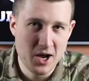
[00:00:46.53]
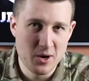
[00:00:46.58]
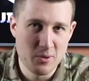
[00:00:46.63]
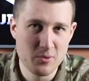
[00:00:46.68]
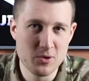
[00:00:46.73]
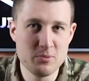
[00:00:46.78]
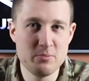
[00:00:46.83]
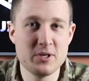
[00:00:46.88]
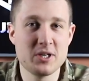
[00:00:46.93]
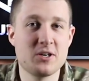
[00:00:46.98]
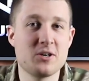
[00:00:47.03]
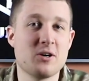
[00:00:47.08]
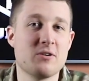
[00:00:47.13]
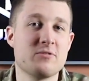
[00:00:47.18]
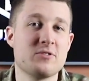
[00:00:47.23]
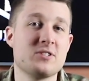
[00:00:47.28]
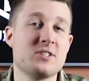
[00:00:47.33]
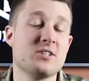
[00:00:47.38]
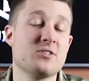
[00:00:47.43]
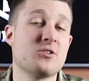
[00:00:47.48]
will be
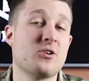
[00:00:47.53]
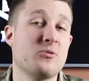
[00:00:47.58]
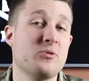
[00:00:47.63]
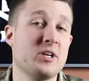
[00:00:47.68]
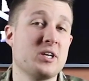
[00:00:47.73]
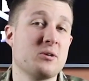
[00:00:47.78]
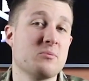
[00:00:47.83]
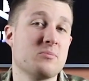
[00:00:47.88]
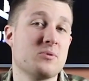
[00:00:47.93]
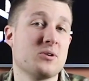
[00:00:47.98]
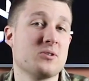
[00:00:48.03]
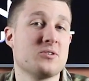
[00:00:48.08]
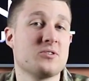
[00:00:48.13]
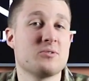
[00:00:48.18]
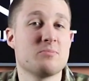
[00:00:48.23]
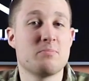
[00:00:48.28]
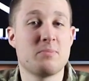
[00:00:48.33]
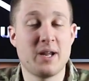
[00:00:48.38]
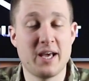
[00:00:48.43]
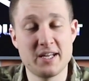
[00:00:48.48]
covered in our
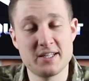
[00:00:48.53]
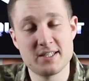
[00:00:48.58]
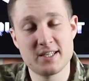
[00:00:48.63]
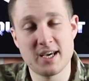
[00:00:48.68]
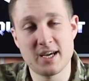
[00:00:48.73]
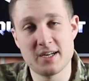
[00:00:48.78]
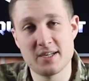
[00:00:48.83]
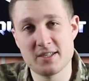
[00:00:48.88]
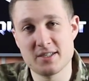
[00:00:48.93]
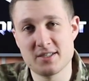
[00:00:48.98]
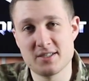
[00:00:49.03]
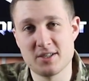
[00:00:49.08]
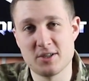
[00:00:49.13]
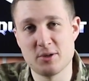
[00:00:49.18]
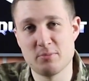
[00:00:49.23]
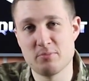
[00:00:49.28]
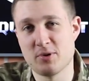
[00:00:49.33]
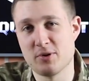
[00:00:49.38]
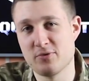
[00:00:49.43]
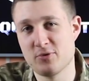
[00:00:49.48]
ReconBrothers plate carrier
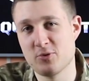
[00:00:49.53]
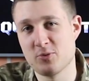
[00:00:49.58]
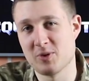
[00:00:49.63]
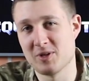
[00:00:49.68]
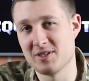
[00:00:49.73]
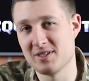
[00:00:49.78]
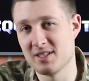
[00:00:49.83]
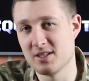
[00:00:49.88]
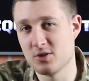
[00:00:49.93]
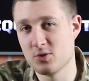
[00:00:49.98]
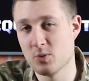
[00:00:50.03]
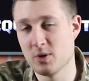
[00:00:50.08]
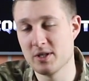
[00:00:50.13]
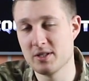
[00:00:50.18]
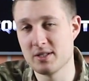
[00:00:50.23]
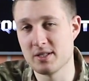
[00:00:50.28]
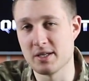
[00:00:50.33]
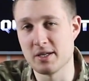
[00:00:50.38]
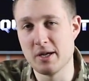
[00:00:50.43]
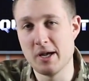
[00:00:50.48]
setup of
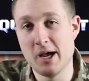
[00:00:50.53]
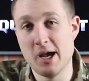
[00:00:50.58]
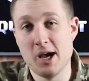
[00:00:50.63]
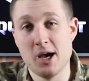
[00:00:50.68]
2020.